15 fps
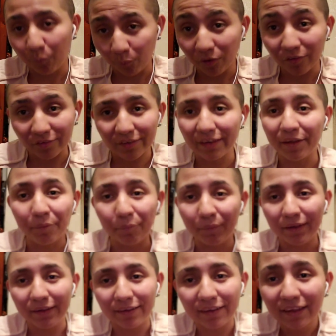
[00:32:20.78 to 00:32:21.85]
It was
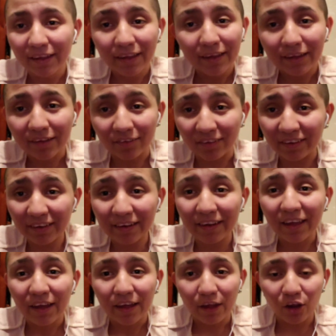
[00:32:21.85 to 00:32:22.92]
clickbait because
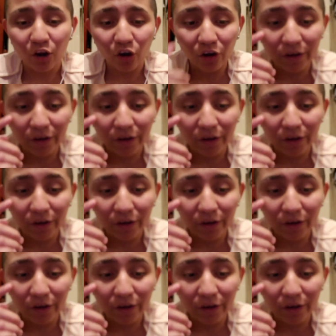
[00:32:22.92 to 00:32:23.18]
it